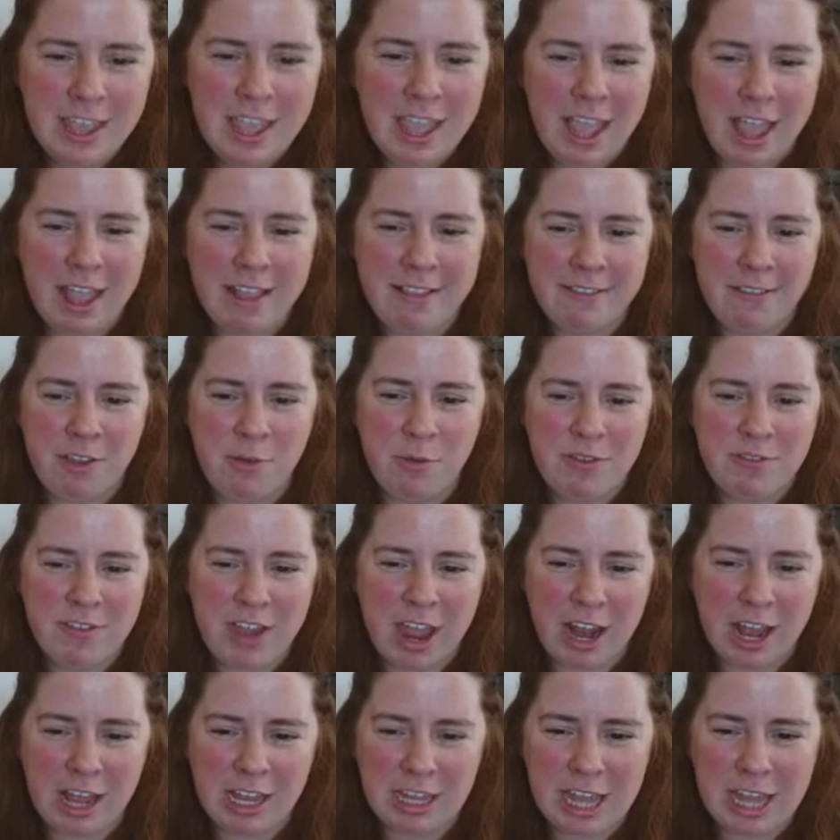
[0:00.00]
and so we've
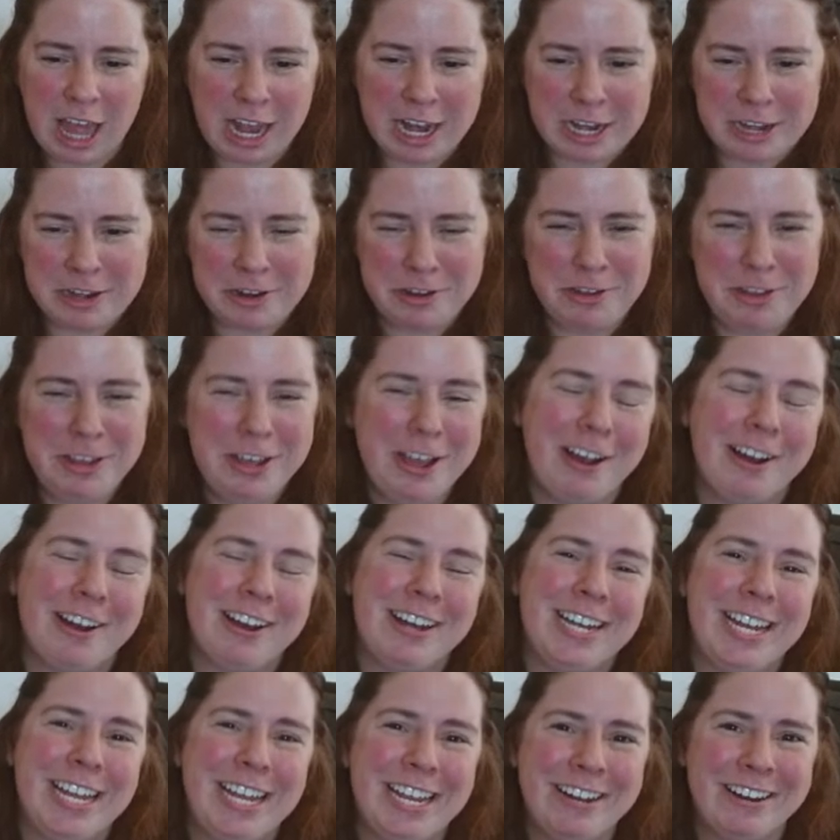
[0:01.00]
got a lot of new
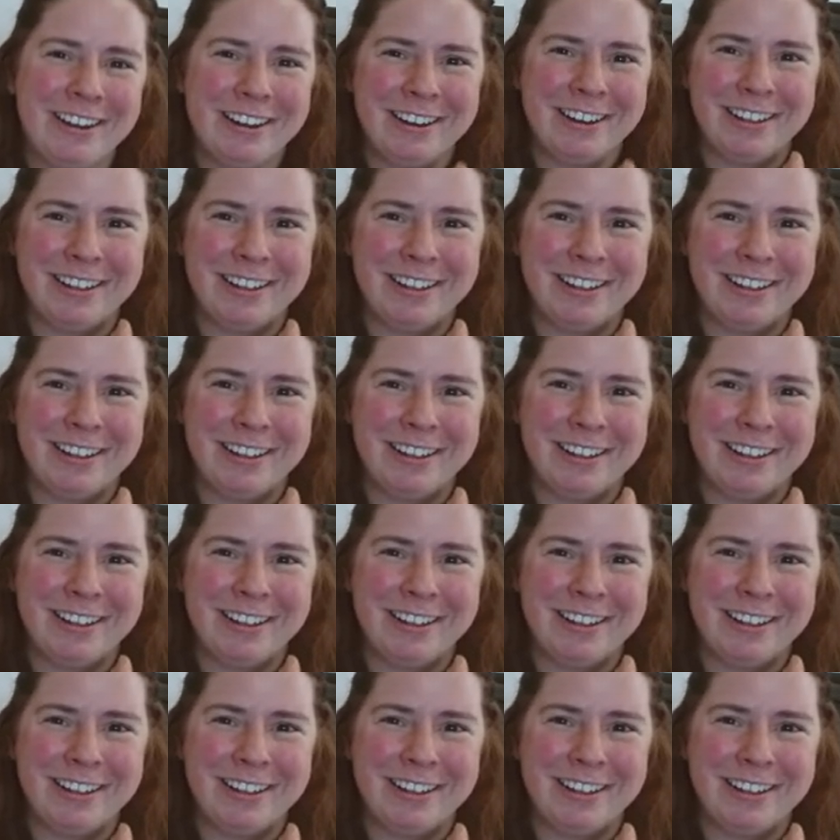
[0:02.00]
yarn here